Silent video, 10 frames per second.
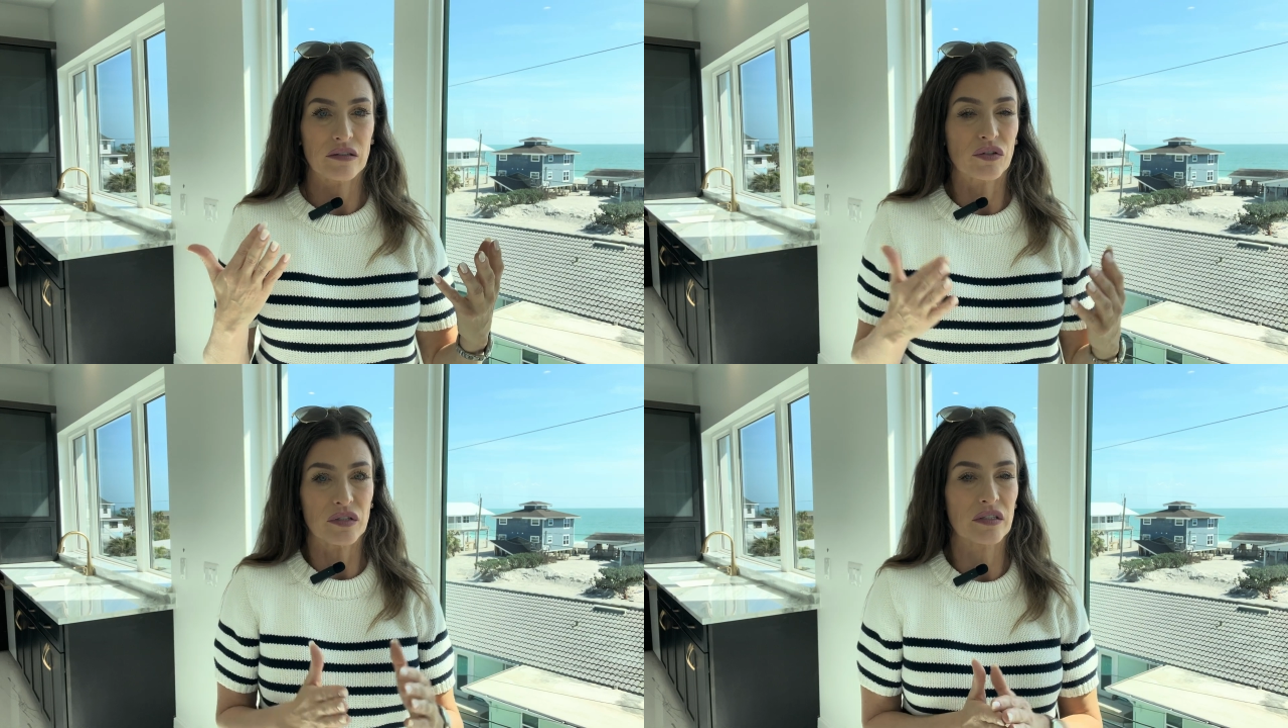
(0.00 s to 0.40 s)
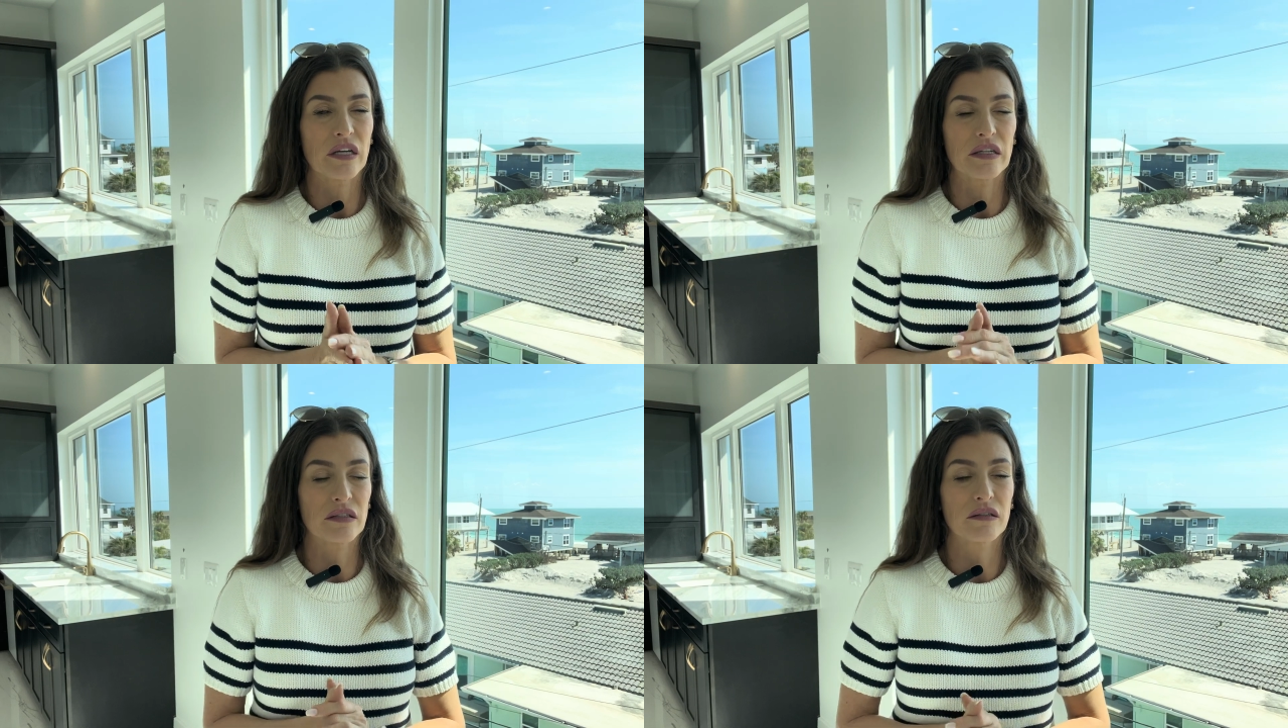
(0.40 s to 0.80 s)
So
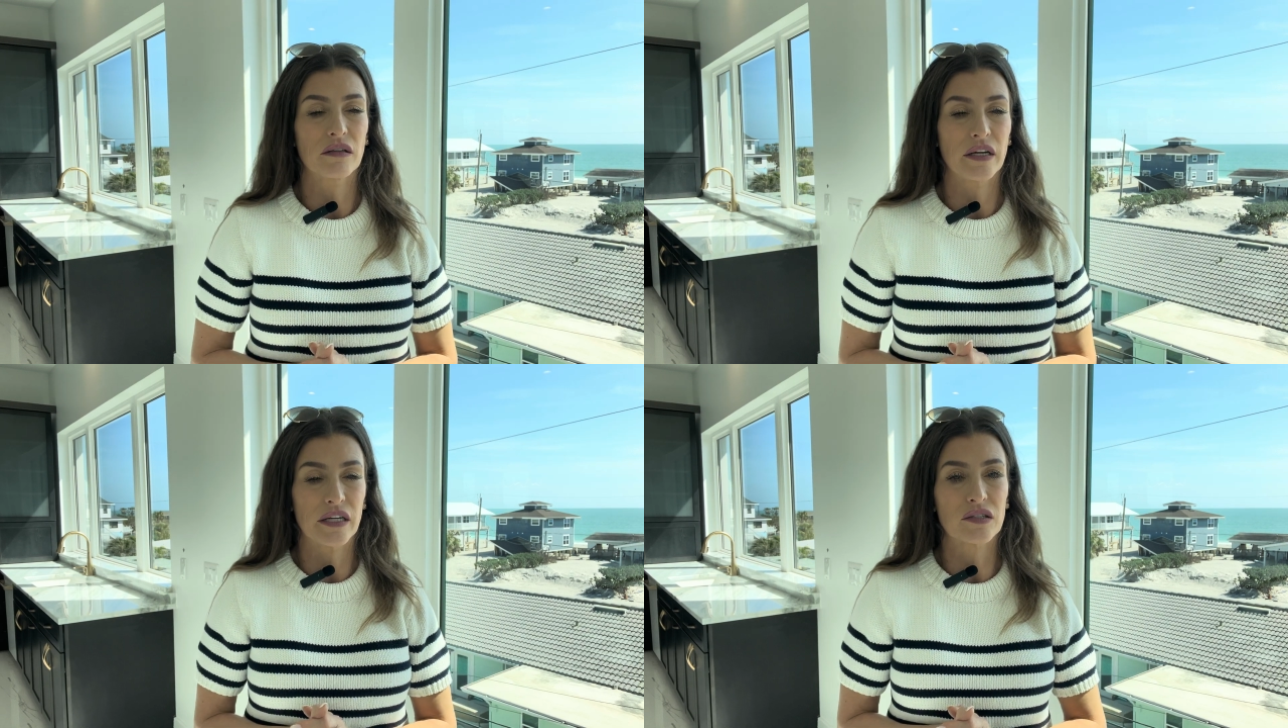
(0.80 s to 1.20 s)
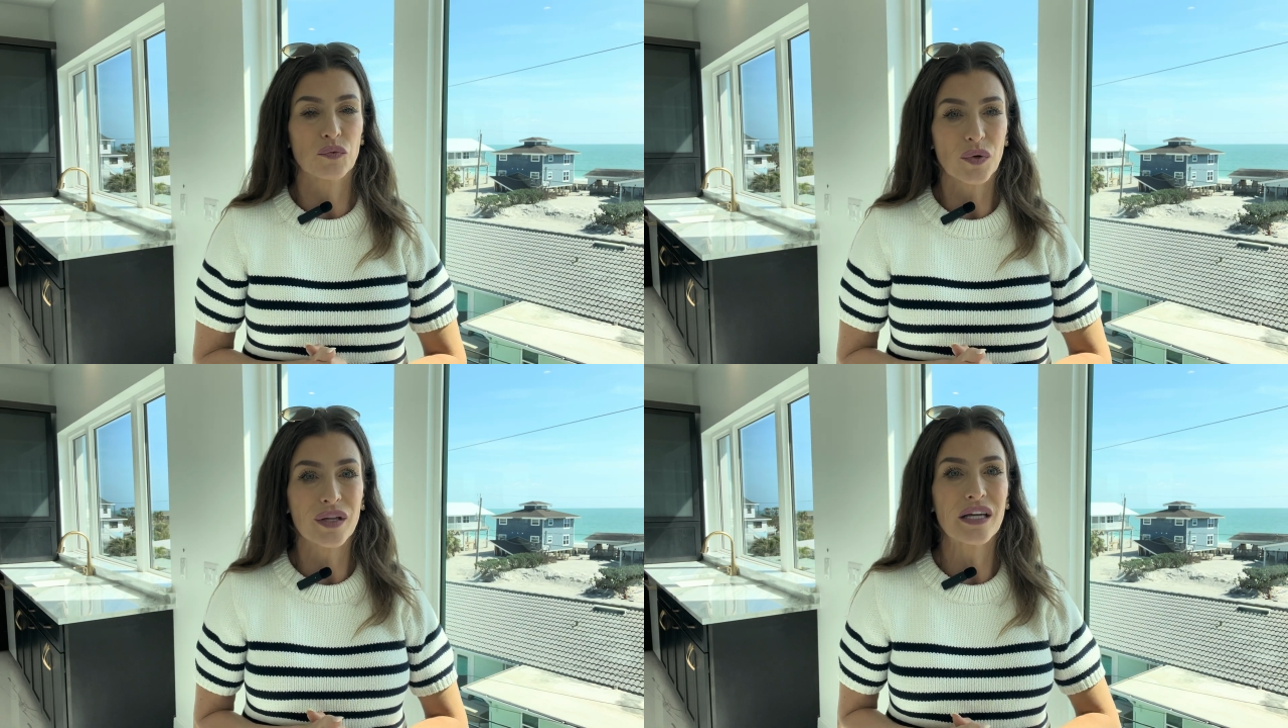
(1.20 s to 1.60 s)
it's
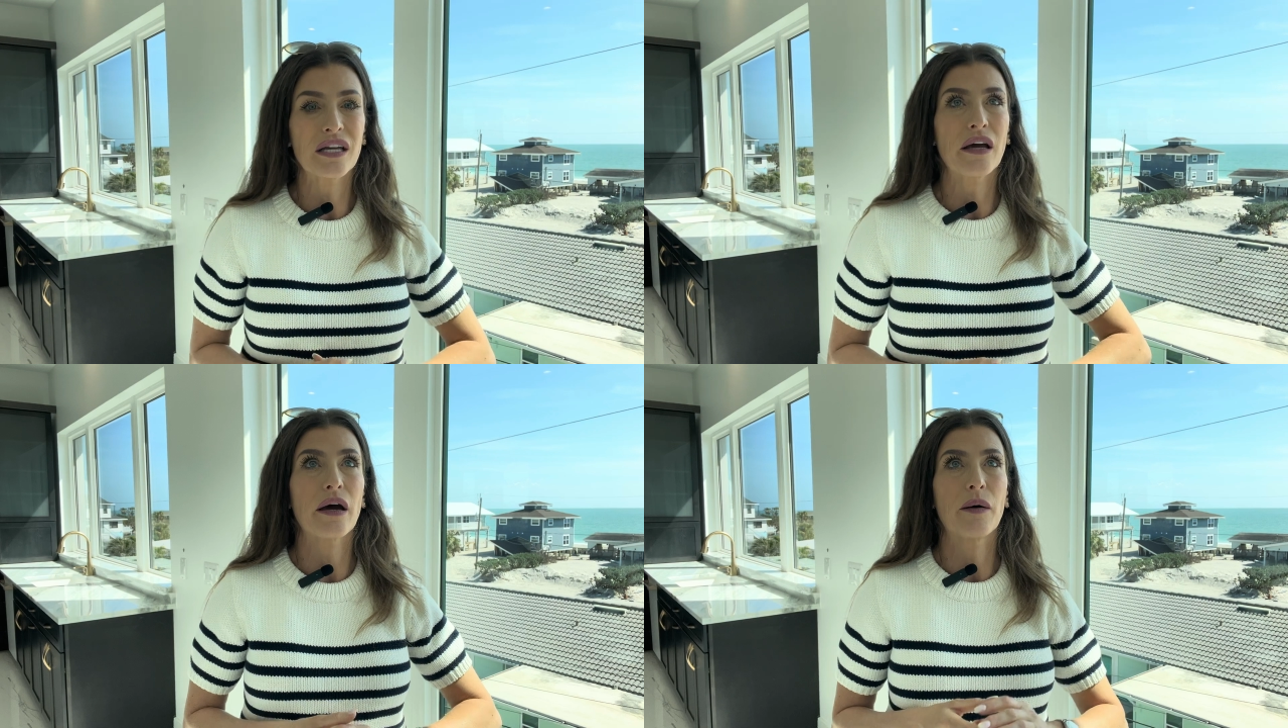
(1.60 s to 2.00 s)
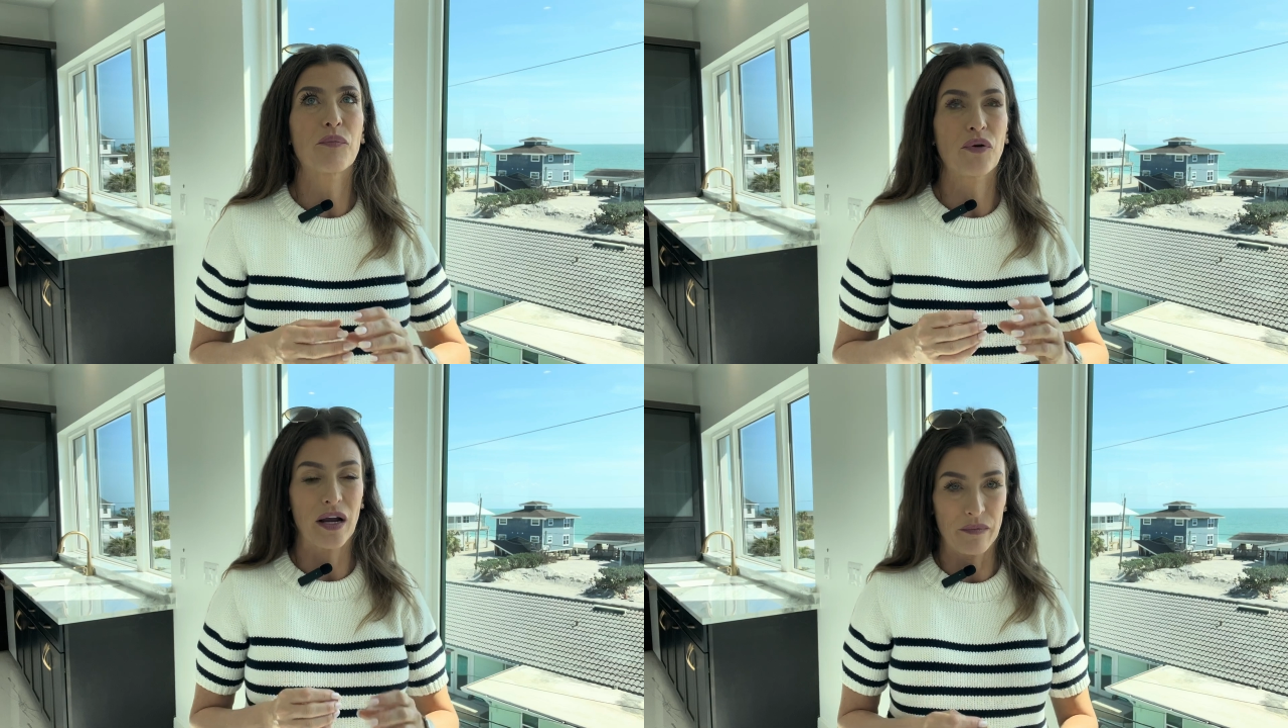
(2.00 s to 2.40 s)
really
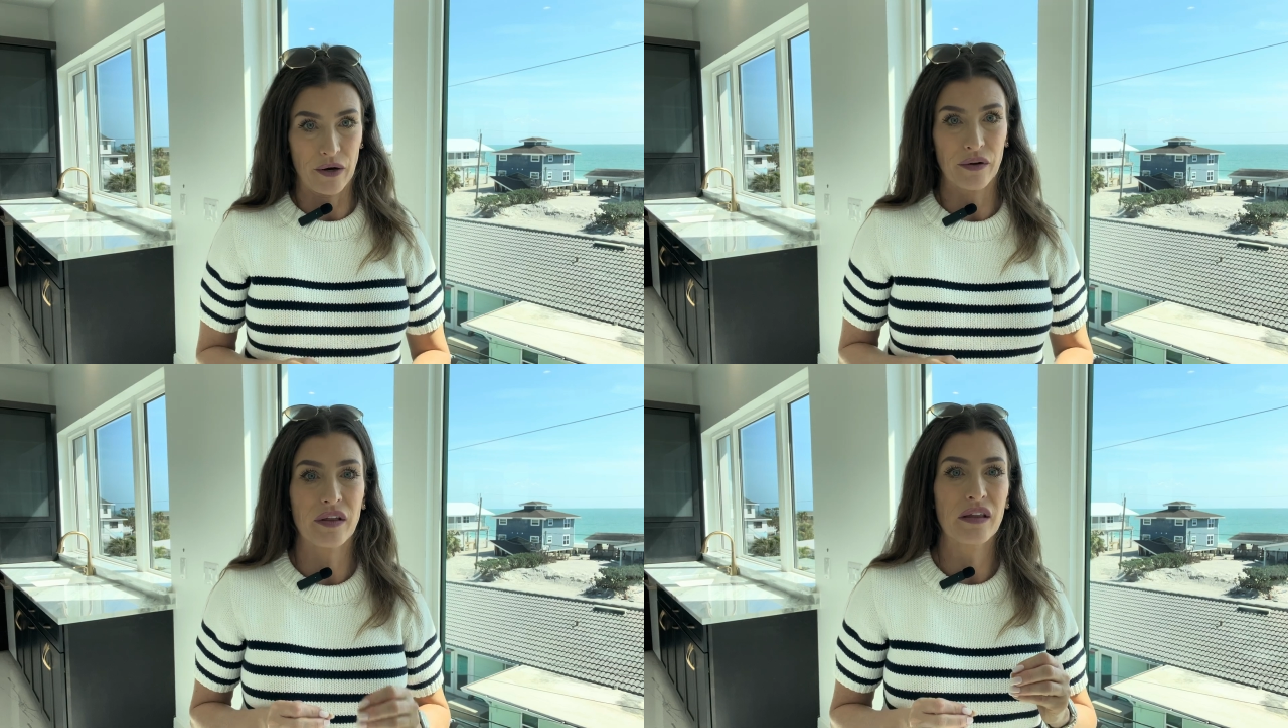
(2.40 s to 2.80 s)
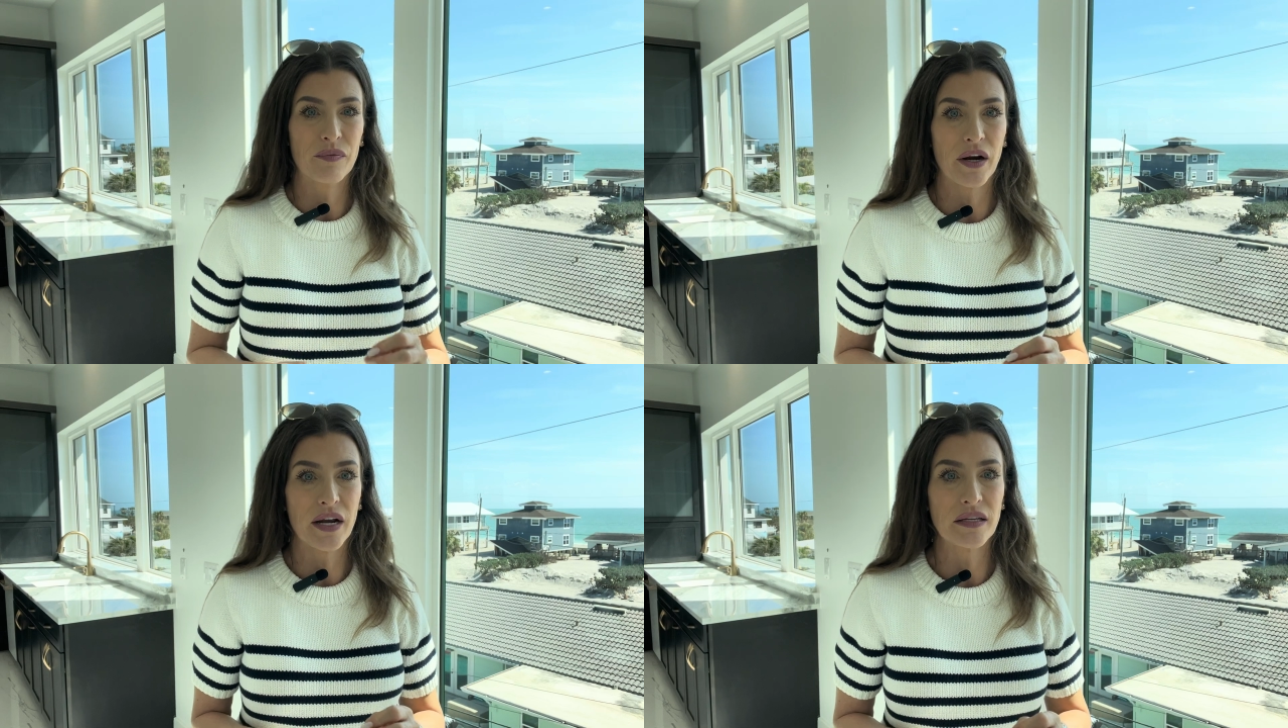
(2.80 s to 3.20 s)
primarily the
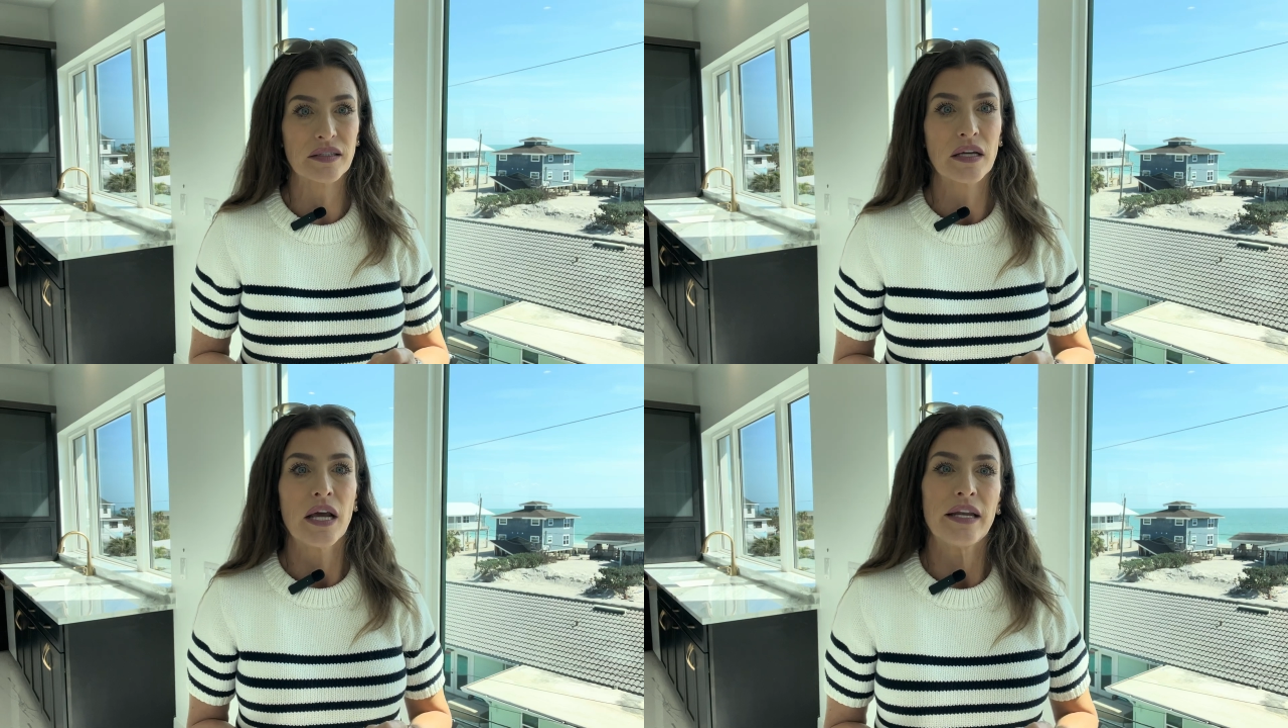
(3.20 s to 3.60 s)
price.